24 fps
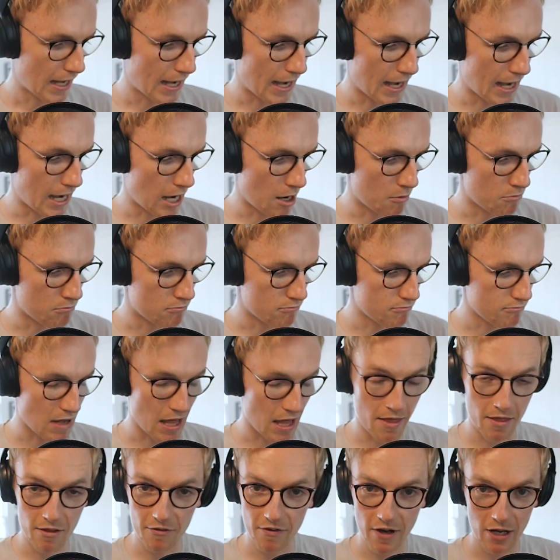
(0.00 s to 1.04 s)
And
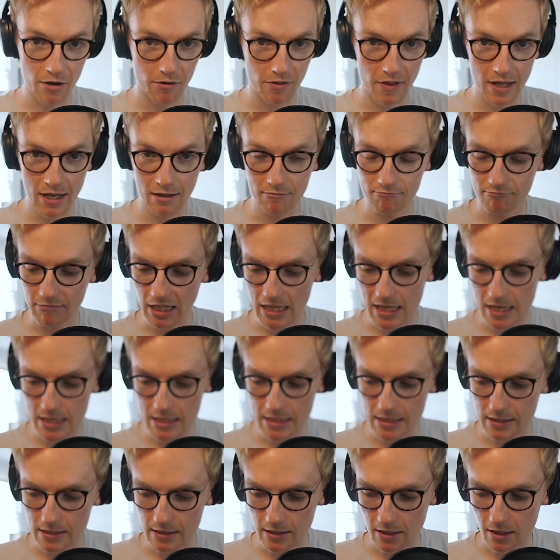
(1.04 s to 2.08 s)
then the final thing
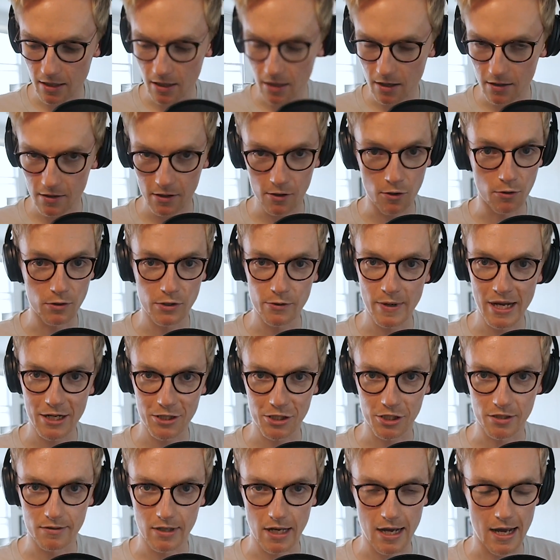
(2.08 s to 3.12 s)
is the call to
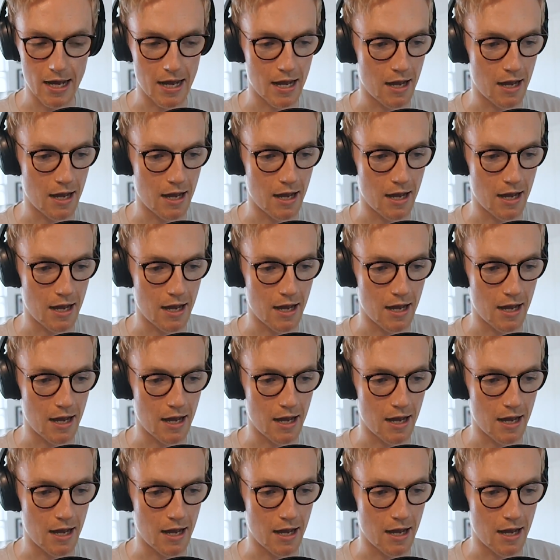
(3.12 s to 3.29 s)
action.